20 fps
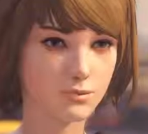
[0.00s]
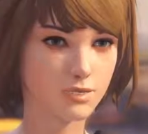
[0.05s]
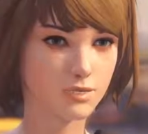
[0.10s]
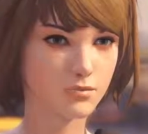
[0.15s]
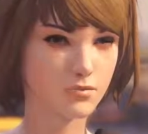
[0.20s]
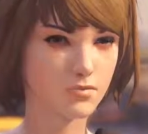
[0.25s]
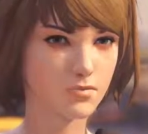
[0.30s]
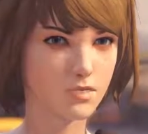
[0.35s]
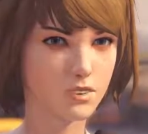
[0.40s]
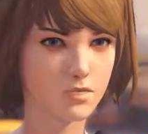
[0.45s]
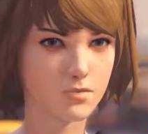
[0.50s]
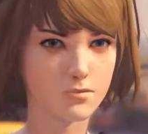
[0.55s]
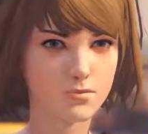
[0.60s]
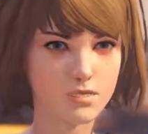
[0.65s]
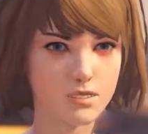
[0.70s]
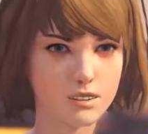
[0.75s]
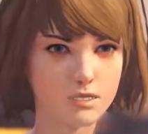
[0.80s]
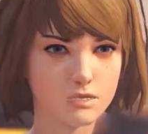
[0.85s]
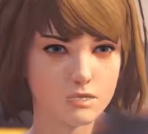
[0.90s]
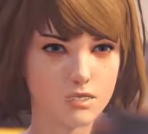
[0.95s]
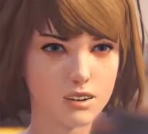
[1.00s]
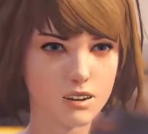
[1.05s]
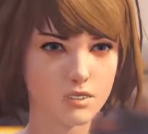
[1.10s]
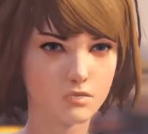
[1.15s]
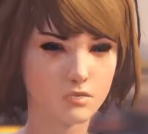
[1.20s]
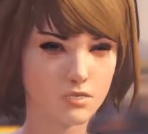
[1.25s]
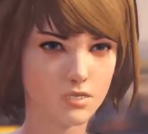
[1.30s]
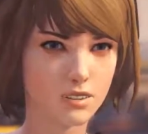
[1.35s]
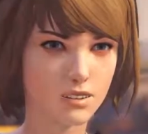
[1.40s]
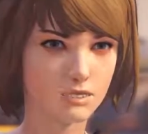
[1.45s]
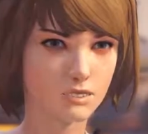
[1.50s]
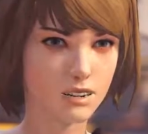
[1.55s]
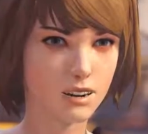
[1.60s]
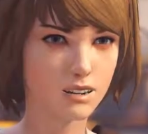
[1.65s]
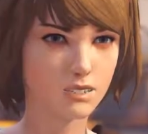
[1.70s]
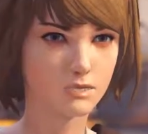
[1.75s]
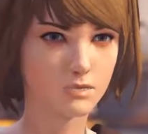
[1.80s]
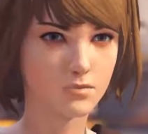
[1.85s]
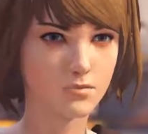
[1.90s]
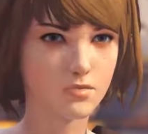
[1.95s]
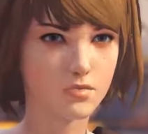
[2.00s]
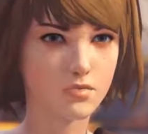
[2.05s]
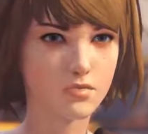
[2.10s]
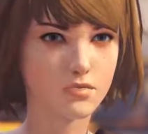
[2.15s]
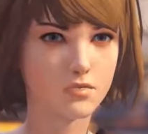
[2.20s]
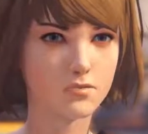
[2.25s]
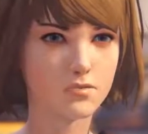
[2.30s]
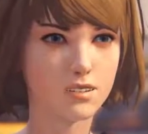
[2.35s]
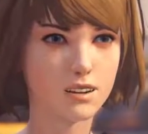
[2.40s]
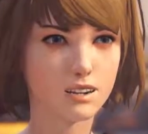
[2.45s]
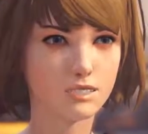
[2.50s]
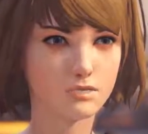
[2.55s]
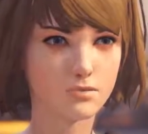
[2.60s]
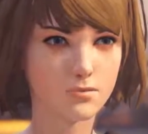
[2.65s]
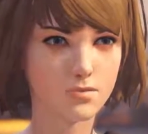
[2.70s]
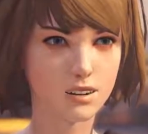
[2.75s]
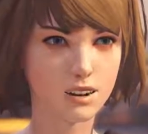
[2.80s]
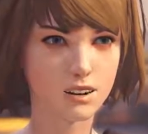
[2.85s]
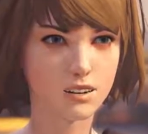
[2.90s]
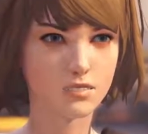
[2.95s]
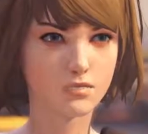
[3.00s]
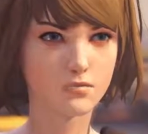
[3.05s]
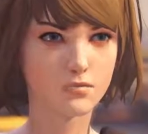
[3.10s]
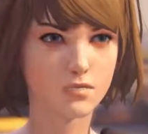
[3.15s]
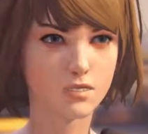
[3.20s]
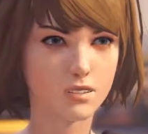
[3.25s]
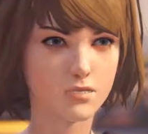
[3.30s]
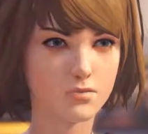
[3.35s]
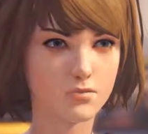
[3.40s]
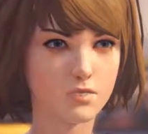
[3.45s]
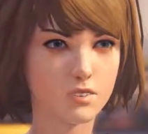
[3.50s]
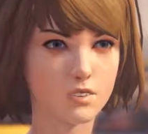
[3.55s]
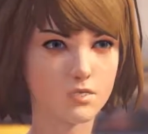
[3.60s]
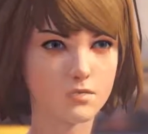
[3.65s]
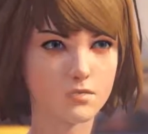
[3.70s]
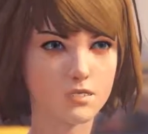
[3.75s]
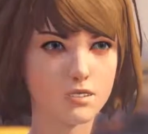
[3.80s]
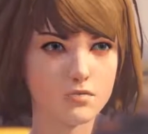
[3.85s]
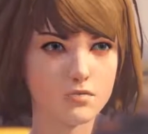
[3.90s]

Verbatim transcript: No fucking way will I watch that. My mind is twisted enough.